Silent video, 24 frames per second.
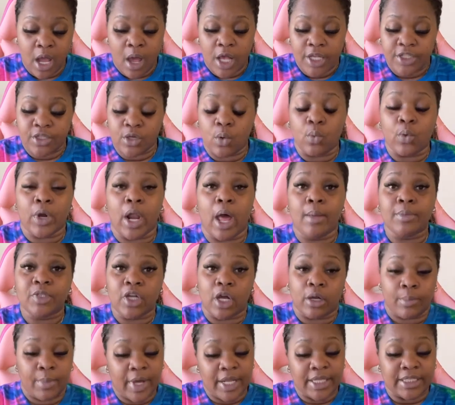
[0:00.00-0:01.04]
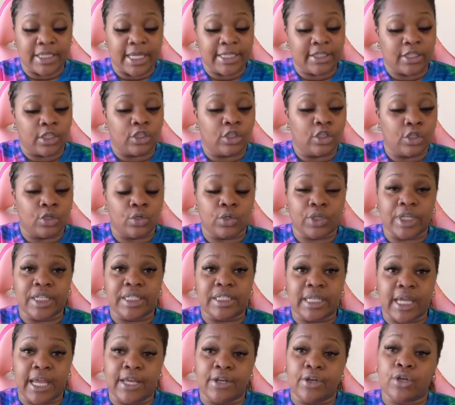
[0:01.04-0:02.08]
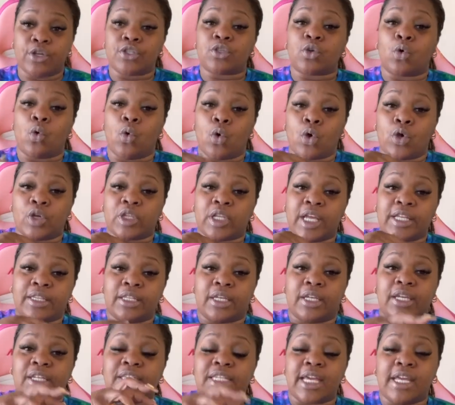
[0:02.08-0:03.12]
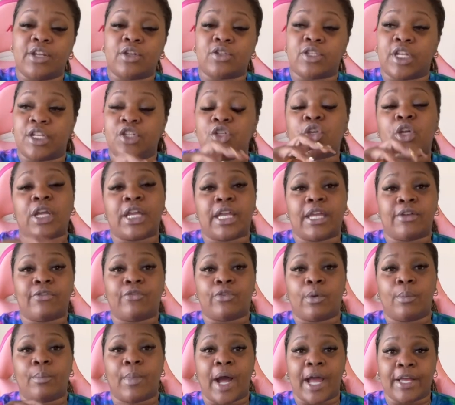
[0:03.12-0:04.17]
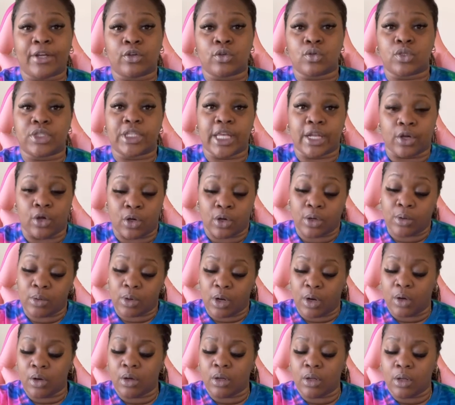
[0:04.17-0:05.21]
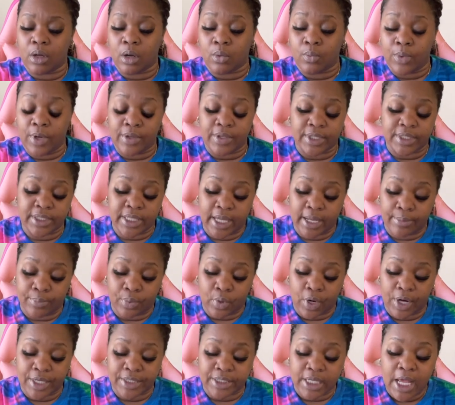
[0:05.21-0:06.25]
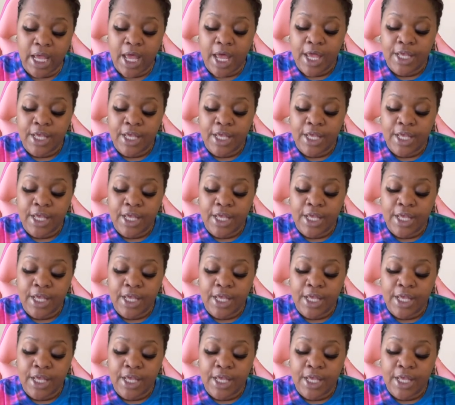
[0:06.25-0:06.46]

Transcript: So what I'm talking about is like the little containers or like the containers that you can get from Michaels that are around the same price.